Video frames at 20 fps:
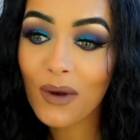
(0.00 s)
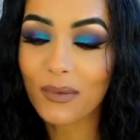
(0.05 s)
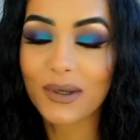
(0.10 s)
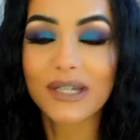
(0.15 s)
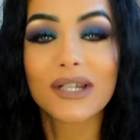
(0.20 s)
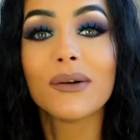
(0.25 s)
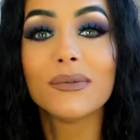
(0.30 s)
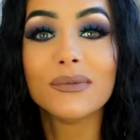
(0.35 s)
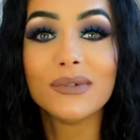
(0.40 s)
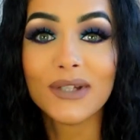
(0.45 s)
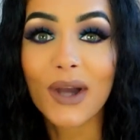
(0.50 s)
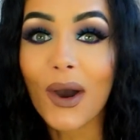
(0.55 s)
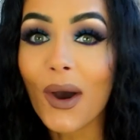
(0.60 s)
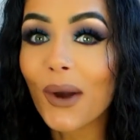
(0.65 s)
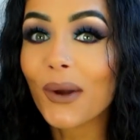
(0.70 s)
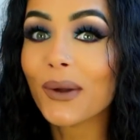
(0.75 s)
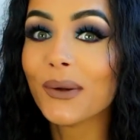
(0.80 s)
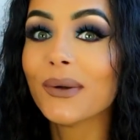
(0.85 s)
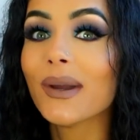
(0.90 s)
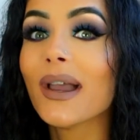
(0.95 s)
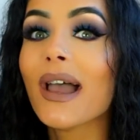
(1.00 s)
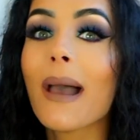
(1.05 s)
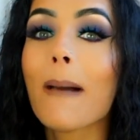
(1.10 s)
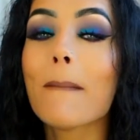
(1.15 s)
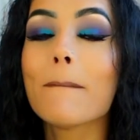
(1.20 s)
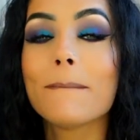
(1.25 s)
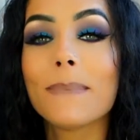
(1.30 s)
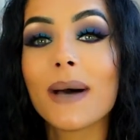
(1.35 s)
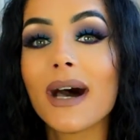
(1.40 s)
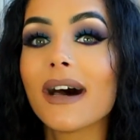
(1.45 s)
We don't know.
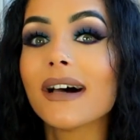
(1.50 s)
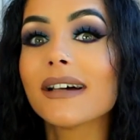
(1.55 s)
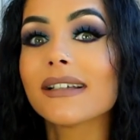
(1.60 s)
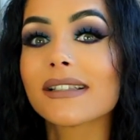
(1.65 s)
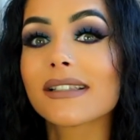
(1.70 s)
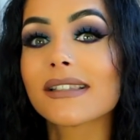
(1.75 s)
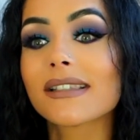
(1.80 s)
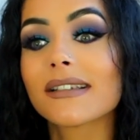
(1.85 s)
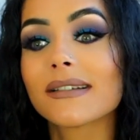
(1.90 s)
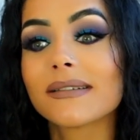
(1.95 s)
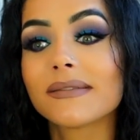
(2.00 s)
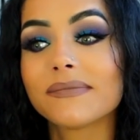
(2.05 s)
But